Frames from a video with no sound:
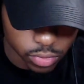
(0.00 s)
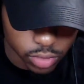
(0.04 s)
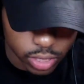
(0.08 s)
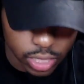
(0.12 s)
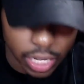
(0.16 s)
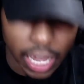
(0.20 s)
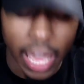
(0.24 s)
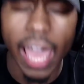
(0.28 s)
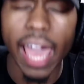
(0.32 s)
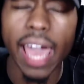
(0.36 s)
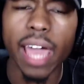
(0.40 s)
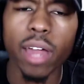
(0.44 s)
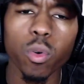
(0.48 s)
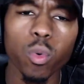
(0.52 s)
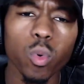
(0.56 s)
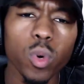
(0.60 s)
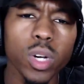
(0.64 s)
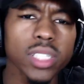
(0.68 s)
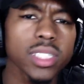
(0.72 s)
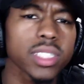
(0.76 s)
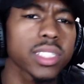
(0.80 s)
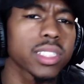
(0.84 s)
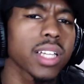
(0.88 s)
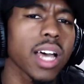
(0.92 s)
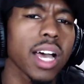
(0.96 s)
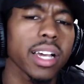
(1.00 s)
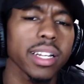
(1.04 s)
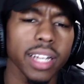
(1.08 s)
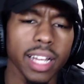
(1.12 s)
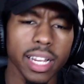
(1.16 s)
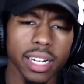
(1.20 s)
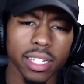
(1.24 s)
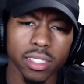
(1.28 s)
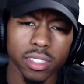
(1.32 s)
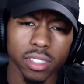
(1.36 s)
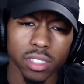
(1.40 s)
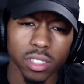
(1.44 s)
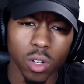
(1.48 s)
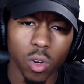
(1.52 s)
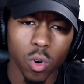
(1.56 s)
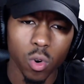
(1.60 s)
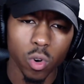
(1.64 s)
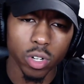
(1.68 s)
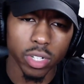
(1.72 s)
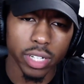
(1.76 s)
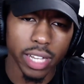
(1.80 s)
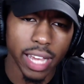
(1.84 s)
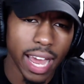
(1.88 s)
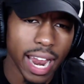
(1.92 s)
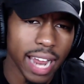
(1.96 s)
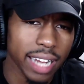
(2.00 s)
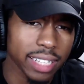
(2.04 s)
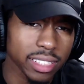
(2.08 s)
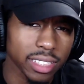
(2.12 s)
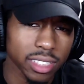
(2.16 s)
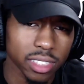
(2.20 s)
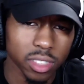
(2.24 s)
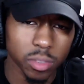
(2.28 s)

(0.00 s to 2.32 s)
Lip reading: And one stock that is lower that I just